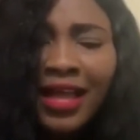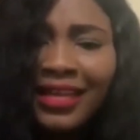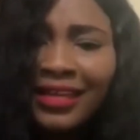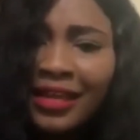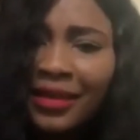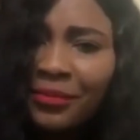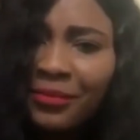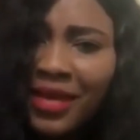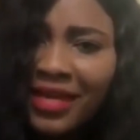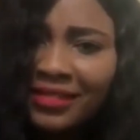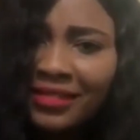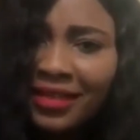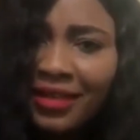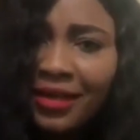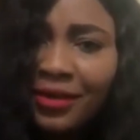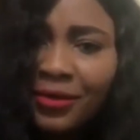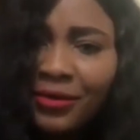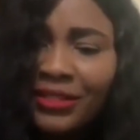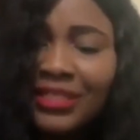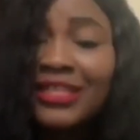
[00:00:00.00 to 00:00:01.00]
And I met
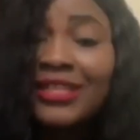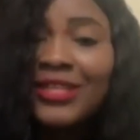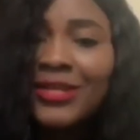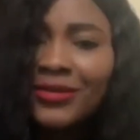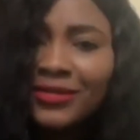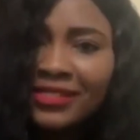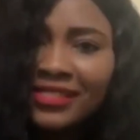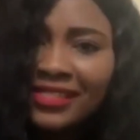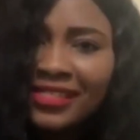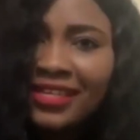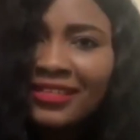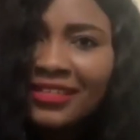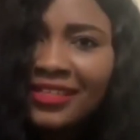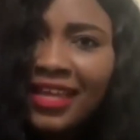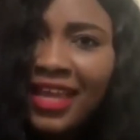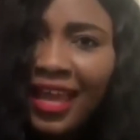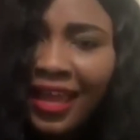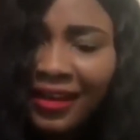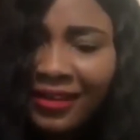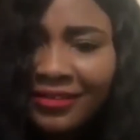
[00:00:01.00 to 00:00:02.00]
her on another set
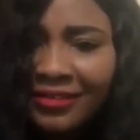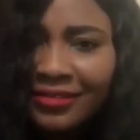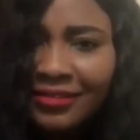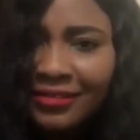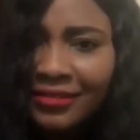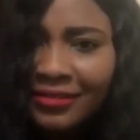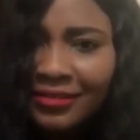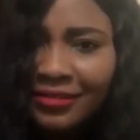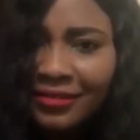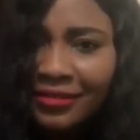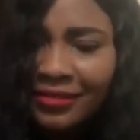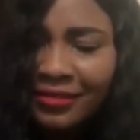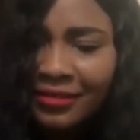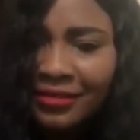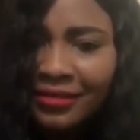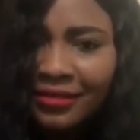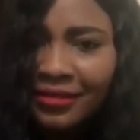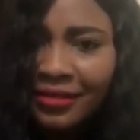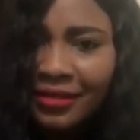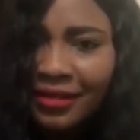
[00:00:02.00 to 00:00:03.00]
again.
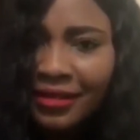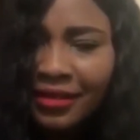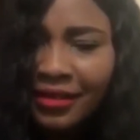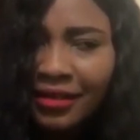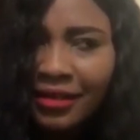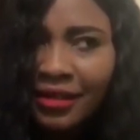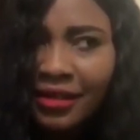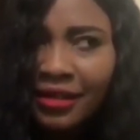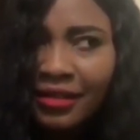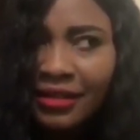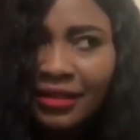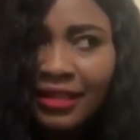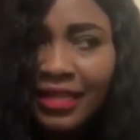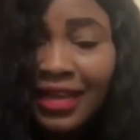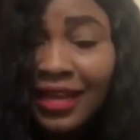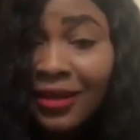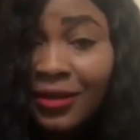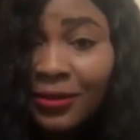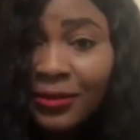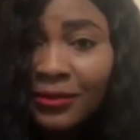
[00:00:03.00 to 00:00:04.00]

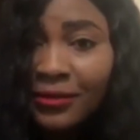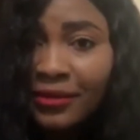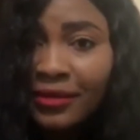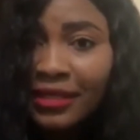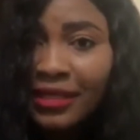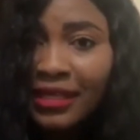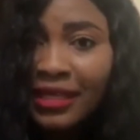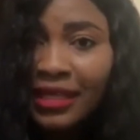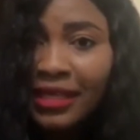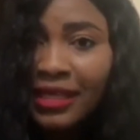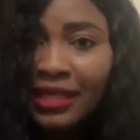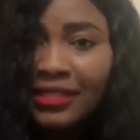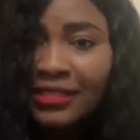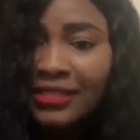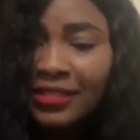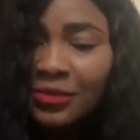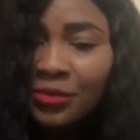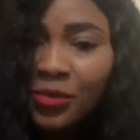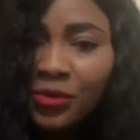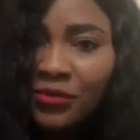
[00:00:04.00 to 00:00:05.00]
Now
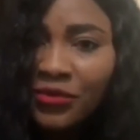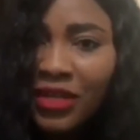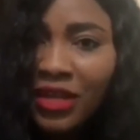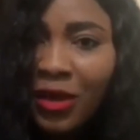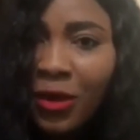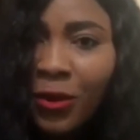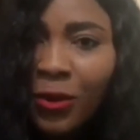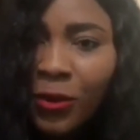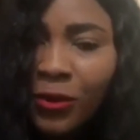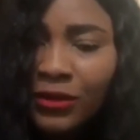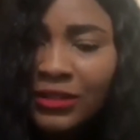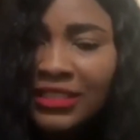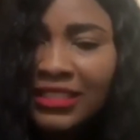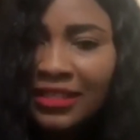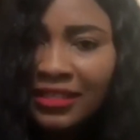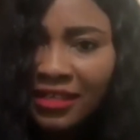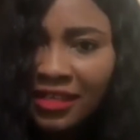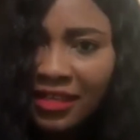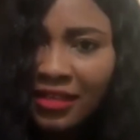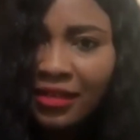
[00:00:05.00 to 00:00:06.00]
it's a movie called
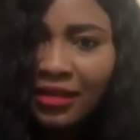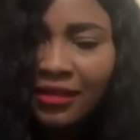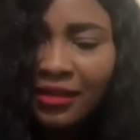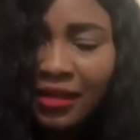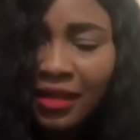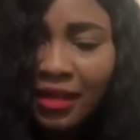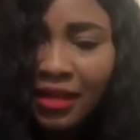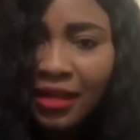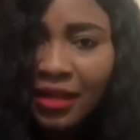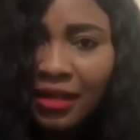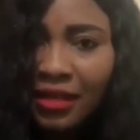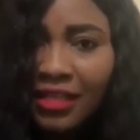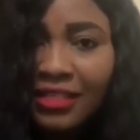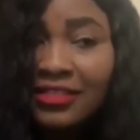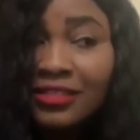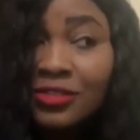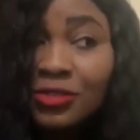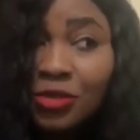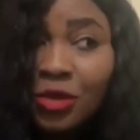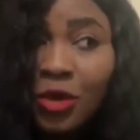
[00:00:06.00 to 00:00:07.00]
Daniela.
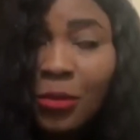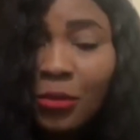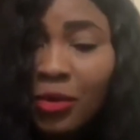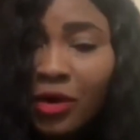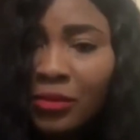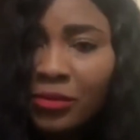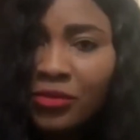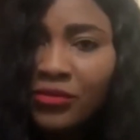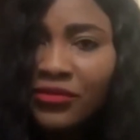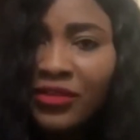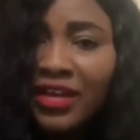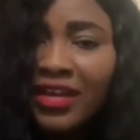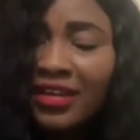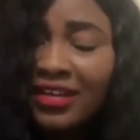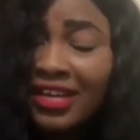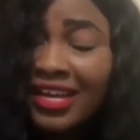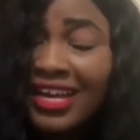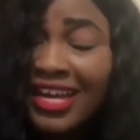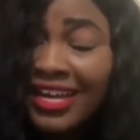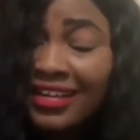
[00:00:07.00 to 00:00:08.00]
It's a tomboy movie.
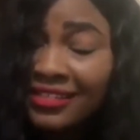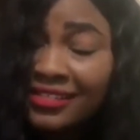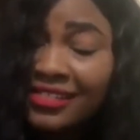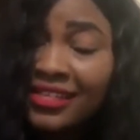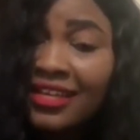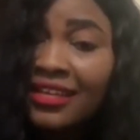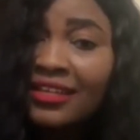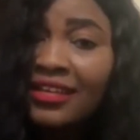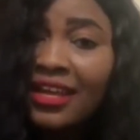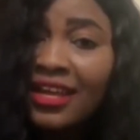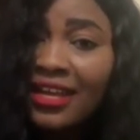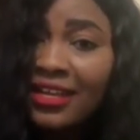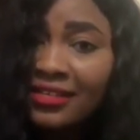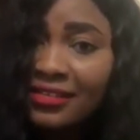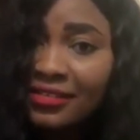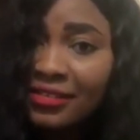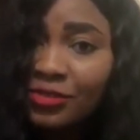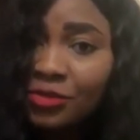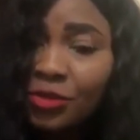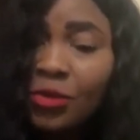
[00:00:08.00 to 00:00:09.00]
I acted
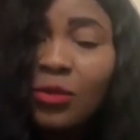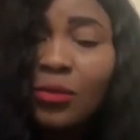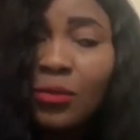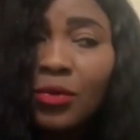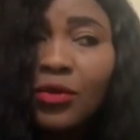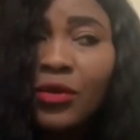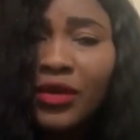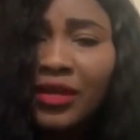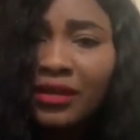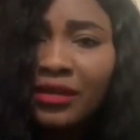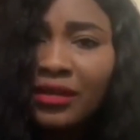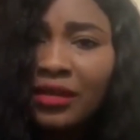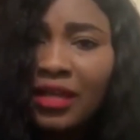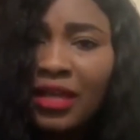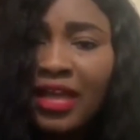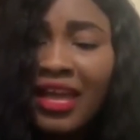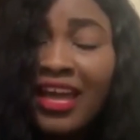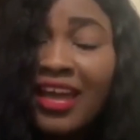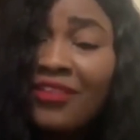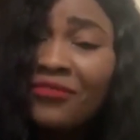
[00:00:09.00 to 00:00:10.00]
as the tomboy.
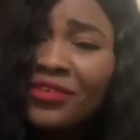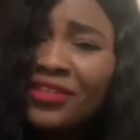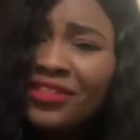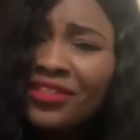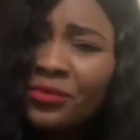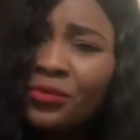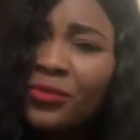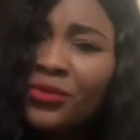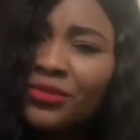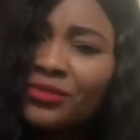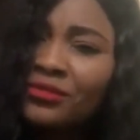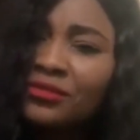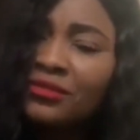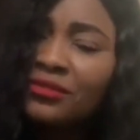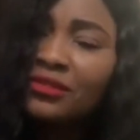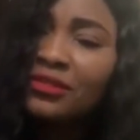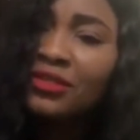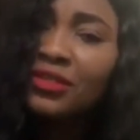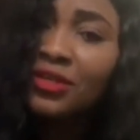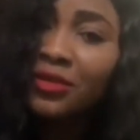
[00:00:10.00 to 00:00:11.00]
Everything
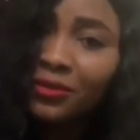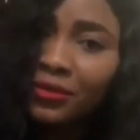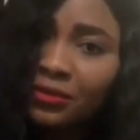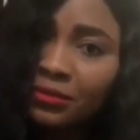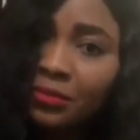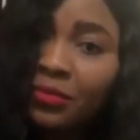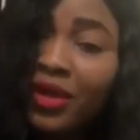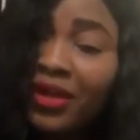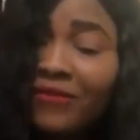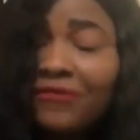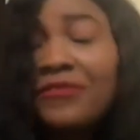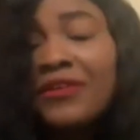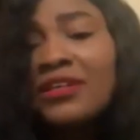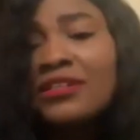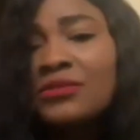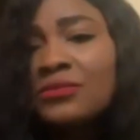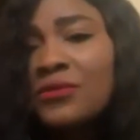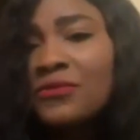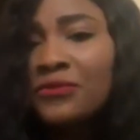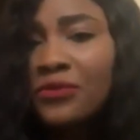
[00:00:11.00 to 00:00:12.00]
was good,
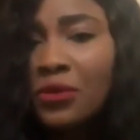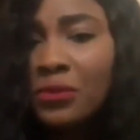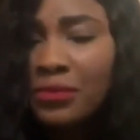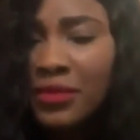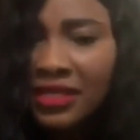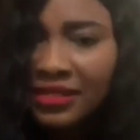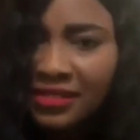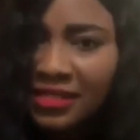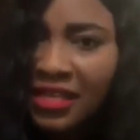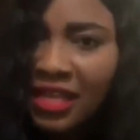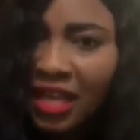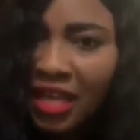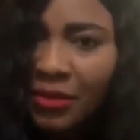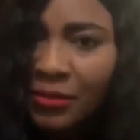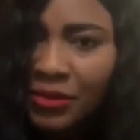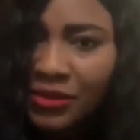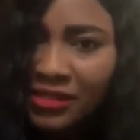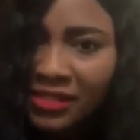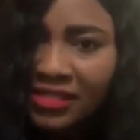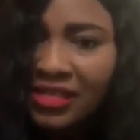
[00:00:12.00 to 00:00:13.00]
perfect before Mercy
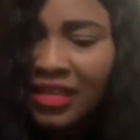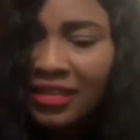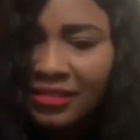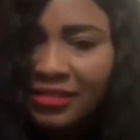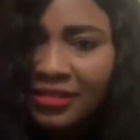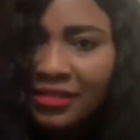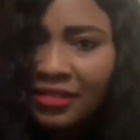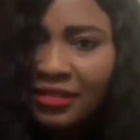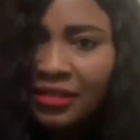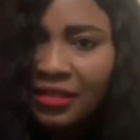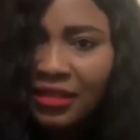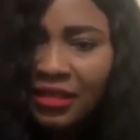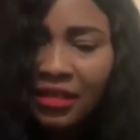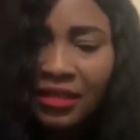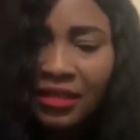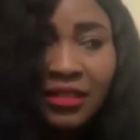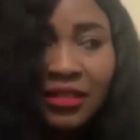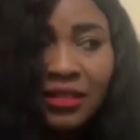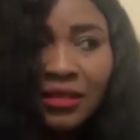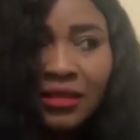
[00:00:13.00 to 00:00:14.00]
came on set.
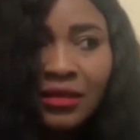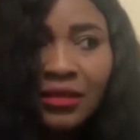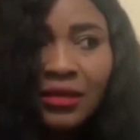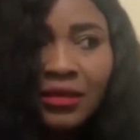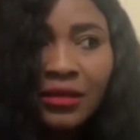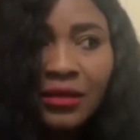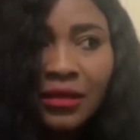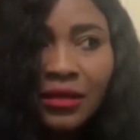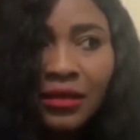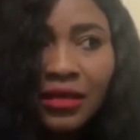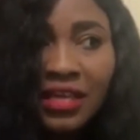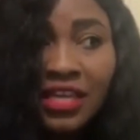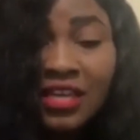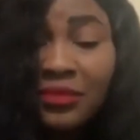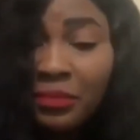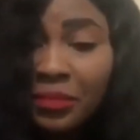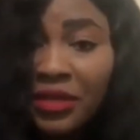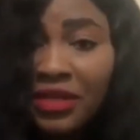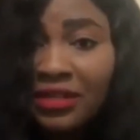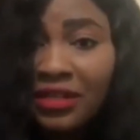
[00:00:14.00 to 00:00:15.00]
The
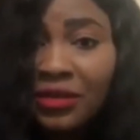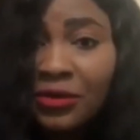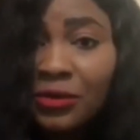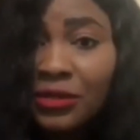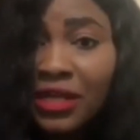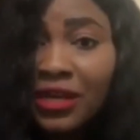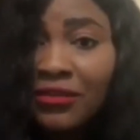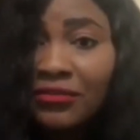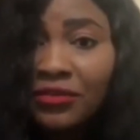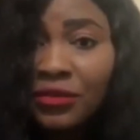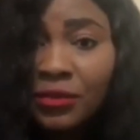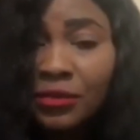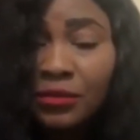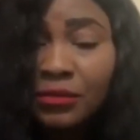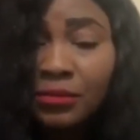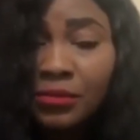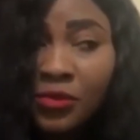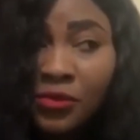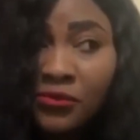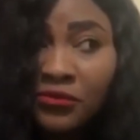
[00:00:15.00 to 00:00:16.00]
EP, the owner of the
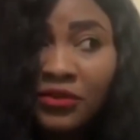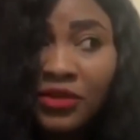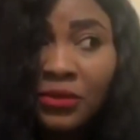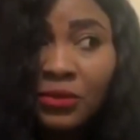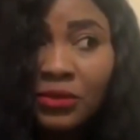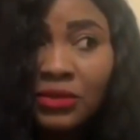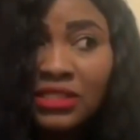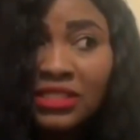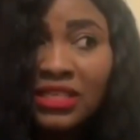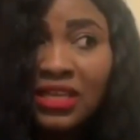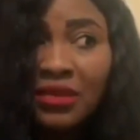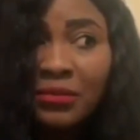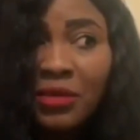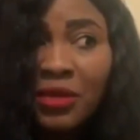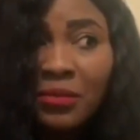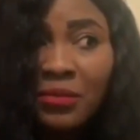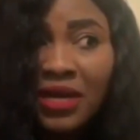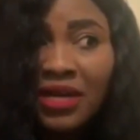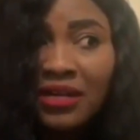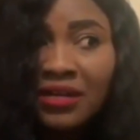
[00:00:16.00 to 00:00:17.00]
movie, would take
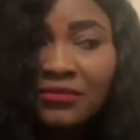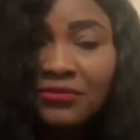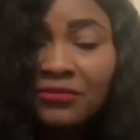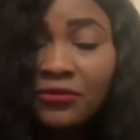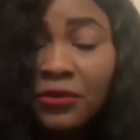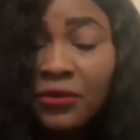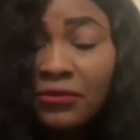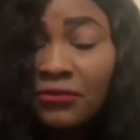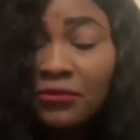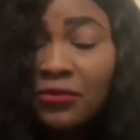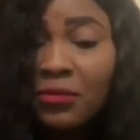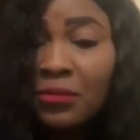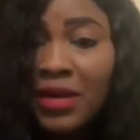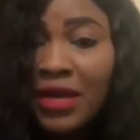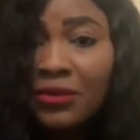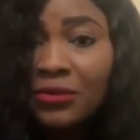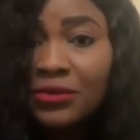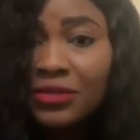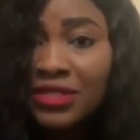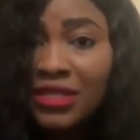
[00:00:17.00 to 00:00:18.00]
me back and forth from
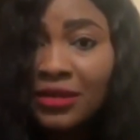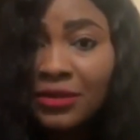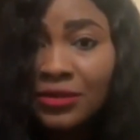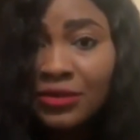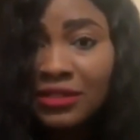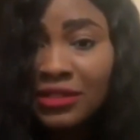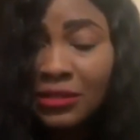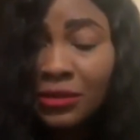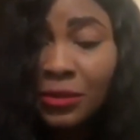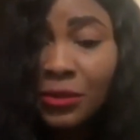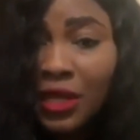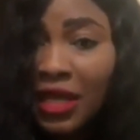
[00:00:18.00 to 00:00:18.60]
my hotel to the